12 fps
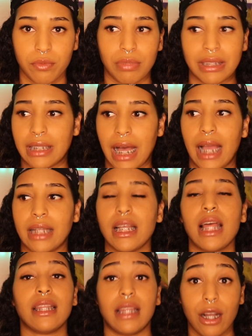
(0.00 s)
Besides,
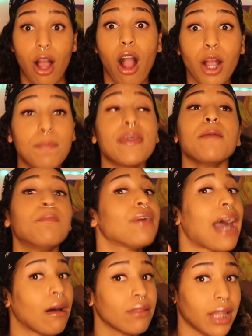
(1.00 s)
there are people
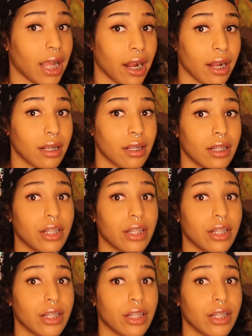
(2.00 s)
out there,